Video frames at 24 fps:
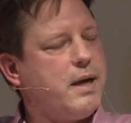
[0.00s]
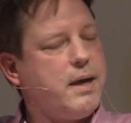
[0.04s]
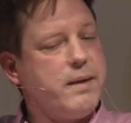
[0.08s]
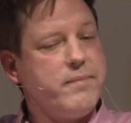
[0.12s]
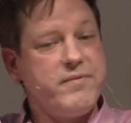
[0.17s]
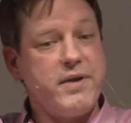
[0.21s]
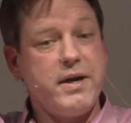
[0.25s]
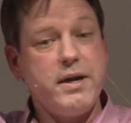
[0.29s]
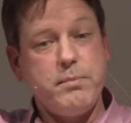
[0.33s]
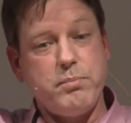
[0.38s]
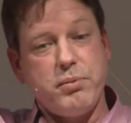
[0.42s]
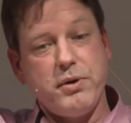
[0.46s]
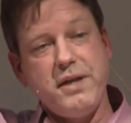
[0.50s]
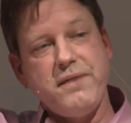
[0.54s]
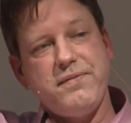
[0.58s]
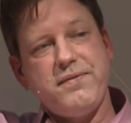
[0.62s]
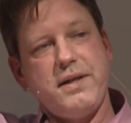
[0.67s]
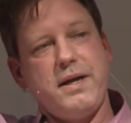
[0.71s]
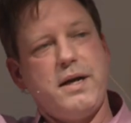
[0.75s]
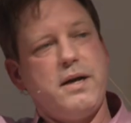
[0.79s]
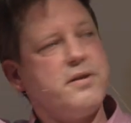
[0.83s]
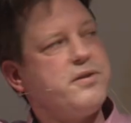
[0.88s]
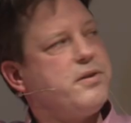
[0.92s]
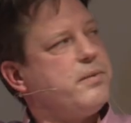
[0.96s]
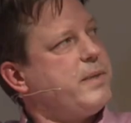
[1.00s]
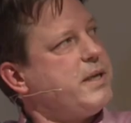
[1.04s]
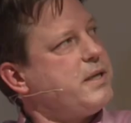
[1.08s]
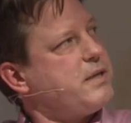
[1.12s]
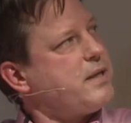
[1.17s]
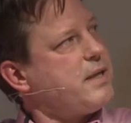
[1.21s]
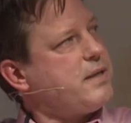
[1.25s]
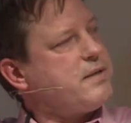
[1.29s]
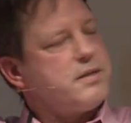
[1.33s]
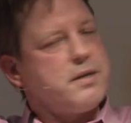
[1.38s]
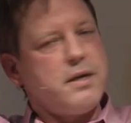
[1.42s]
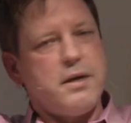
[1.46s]
Very briefly, I also
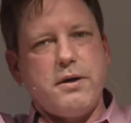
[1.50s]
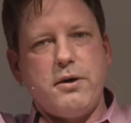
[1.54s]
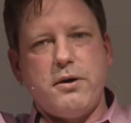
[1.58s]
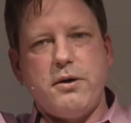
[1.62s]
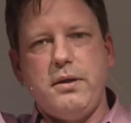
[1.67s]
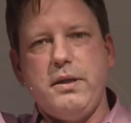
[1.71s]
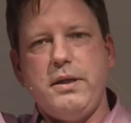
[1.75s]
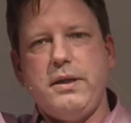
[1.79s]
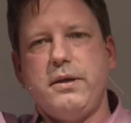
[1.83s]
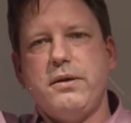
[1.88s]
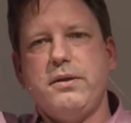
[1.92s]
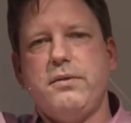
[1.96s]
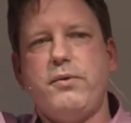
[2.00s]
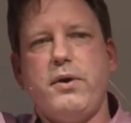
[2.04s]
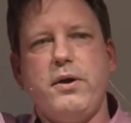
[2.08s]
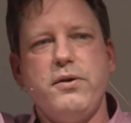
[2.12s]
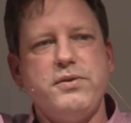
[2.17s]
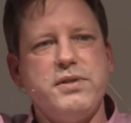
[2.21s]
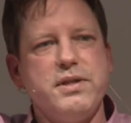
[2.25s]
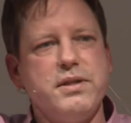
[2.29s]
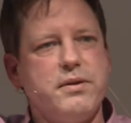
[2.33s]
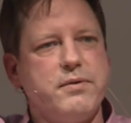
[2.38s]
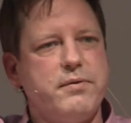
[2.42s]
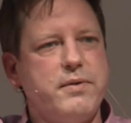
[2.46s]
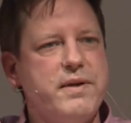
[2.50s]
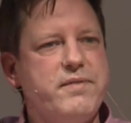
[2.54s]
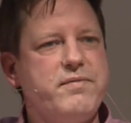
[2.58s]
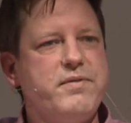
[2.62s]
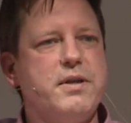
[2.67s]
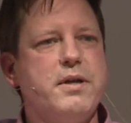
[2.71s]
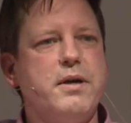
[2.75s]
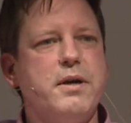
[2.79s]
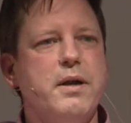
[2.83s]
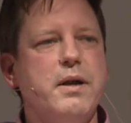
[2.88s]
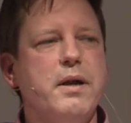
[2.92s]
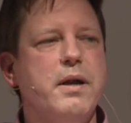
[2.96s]
mentioned, I saw earlier the Rosie the
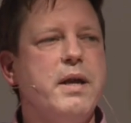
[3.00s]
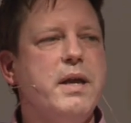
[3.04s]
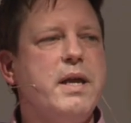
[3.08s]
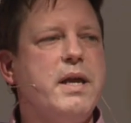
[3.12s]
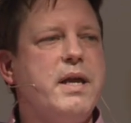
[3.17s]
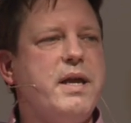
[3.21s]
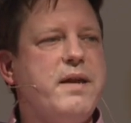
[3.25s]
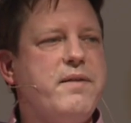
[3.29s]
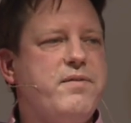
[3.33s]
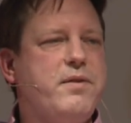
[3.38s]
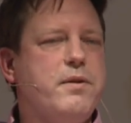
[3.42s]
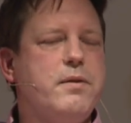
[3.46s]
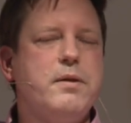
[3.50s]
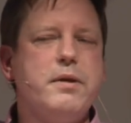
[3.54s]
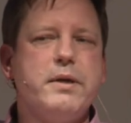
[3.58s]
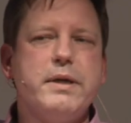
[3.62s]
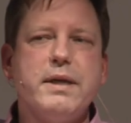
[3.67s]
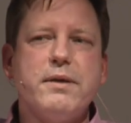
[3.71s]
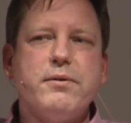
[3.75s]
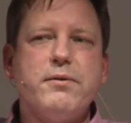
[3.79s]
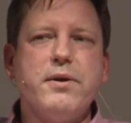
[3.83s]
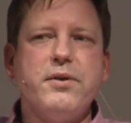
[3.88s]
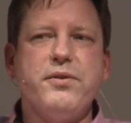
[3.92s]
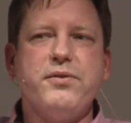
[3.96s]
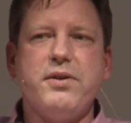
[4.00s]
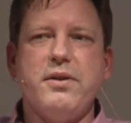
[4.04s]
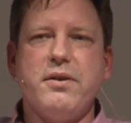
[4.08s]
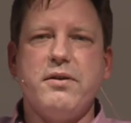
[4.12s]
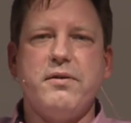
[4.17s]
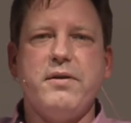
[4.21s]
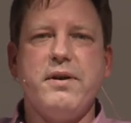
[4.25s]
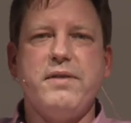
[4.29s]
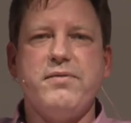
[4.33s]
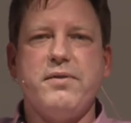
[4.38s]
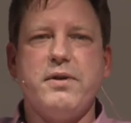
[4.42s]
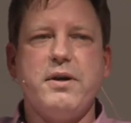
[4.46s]
Riveter. If you look at Rosie the
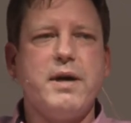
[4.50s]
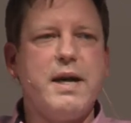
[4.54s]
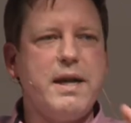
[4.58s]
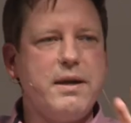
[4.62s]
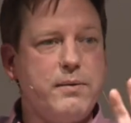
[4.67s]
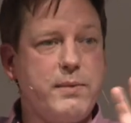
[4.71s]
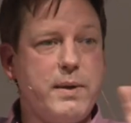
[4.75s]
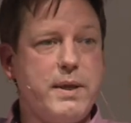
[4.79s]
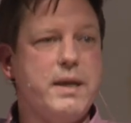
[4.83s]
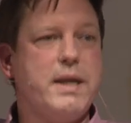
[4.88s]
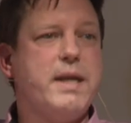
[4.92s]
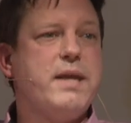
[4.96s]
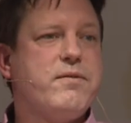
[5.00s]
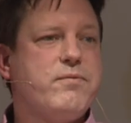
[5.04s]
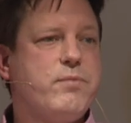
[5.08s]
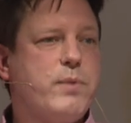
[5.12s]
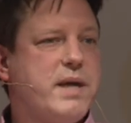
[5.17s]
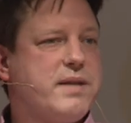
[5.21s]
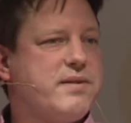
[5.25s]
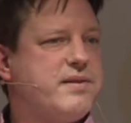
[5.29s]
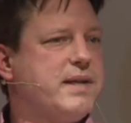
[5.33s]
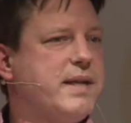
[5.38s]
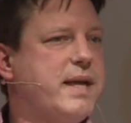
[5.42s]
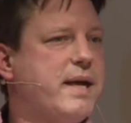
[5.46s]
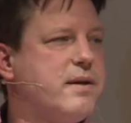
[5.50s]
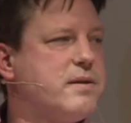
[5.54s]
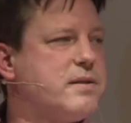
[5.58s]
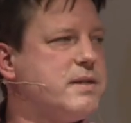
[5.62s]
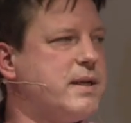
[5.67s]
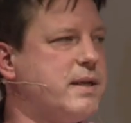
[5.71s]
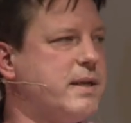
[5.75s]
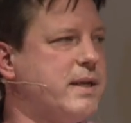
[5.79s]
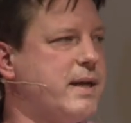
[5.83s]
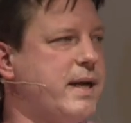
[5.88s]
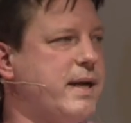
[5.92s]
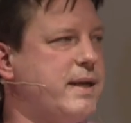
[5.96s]
Riveter, I don't want to give Westinghouse
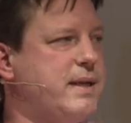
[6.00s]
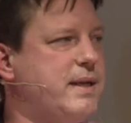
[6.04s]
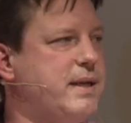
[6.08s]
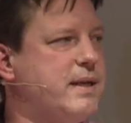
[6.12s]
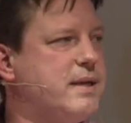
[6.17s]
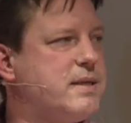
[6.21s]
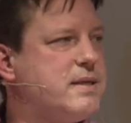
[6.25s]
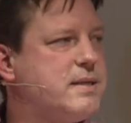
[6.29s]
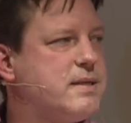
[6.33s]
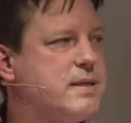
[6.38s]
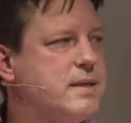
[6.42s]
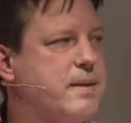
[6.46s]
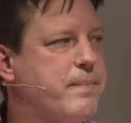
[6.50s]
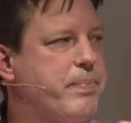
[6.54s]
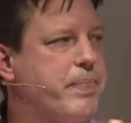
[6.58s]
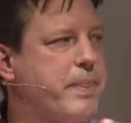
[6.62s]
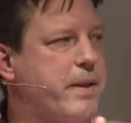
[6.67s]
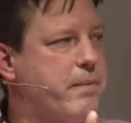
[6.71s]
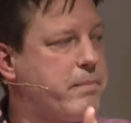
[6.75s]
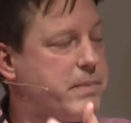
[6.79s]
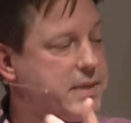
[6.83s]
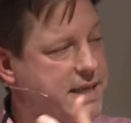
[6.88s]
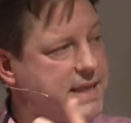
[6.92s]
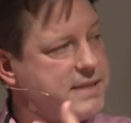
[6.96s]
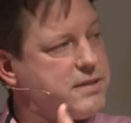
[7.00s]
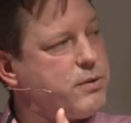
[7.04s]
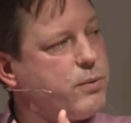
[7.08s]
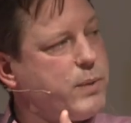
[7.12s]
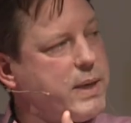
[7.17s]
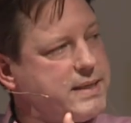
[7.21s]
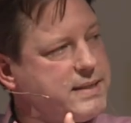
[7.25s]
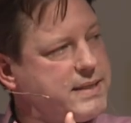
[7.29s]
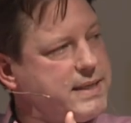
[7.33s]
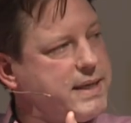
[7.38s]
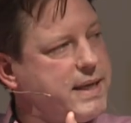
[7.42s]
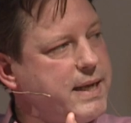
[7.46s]
any ideas, but that's a
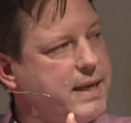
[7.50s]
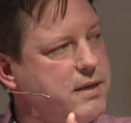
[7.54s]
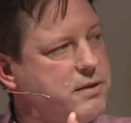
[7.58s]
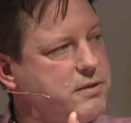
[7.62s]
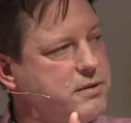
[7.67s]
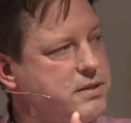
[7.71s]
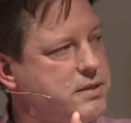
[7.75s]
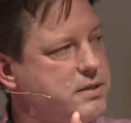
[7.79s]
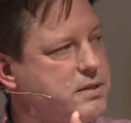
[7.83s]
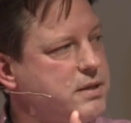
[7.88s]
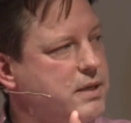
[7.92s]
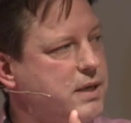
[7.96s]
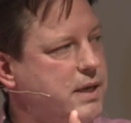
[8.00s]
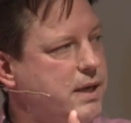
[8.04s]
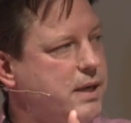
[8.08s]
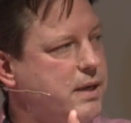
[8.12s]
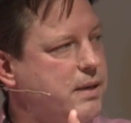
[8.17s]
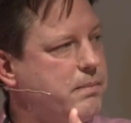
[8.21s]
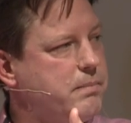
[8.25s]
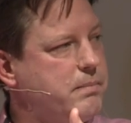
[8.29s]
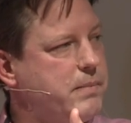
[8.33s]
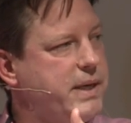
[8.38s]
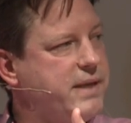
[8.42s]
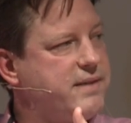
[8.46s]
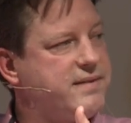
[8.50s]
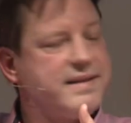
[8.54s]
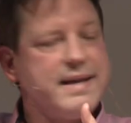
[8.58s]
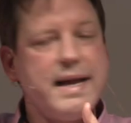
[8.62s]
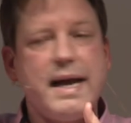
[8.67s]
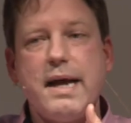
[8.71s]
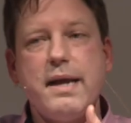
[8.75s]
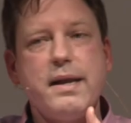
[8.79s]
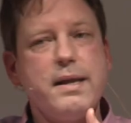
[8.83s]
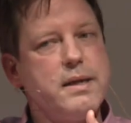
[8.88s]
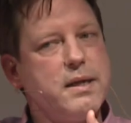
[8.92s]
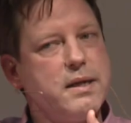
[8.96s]
Westinghouse. It's
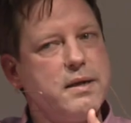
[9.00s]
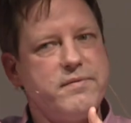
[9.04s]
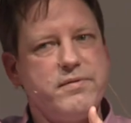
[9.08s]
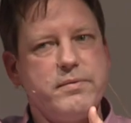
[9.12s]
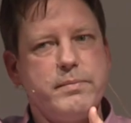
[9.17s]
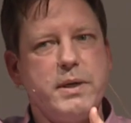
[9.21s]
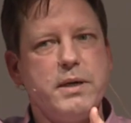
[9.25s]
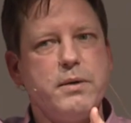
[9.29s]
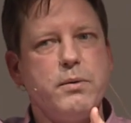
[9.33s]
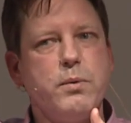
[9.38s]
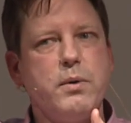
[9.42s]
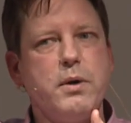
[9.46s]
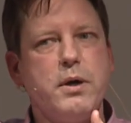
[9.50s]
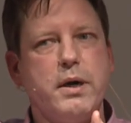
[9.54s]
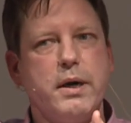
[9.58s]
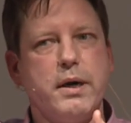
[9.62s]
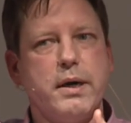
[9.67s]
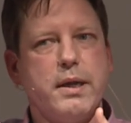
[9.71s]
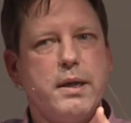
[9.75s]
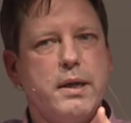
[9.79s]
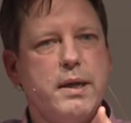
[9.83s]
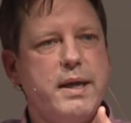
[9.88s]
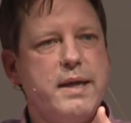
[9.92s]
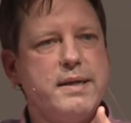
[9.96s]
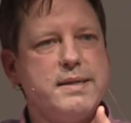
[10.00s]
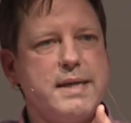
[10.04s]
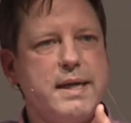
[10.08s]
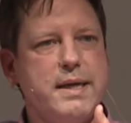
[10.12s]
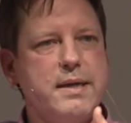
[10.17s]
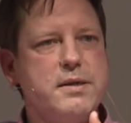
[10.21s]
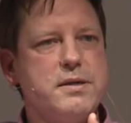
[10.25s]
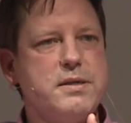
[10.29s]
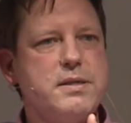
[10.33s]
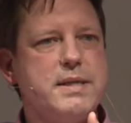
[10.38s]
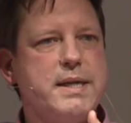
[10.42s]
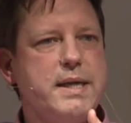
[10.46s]
not a government work, as I
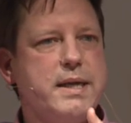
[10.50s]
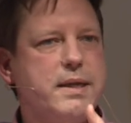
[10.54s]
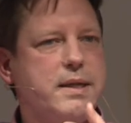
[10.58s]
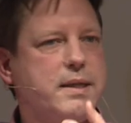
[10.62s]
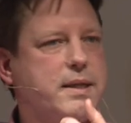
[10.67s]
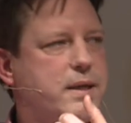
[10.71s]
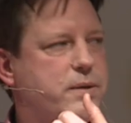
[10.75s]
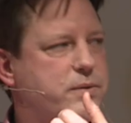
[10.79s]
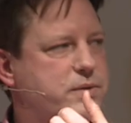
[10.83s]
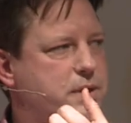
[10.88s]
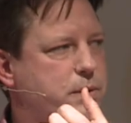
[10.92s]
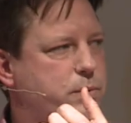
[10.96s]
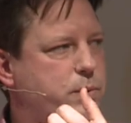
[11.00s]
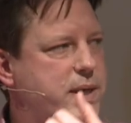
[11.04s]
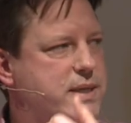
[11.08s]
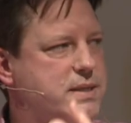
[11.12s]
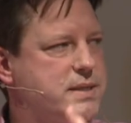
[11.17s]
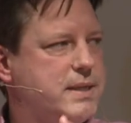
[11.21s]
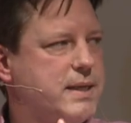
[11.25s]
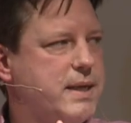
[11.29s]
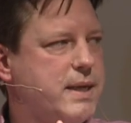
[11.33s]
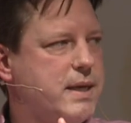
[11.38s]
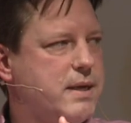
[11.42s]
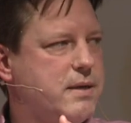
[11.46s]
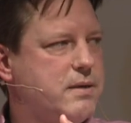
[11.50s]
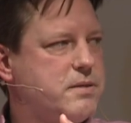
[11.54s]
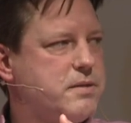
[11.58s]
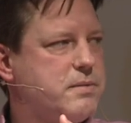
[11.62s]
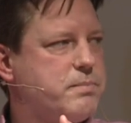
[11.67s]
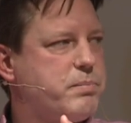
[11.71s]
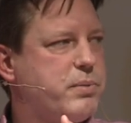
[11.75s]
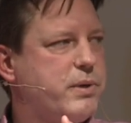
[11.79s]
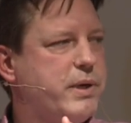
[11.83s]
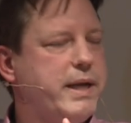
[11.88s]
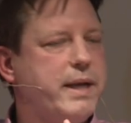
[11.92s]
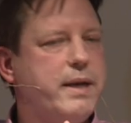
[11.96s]
understand it. That was a Westinghouse
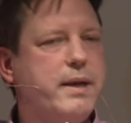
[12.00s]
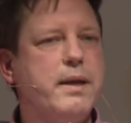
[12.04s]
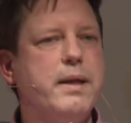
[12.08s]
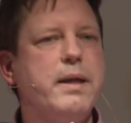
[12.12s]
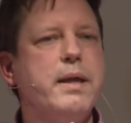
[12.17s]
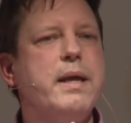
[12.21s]
print.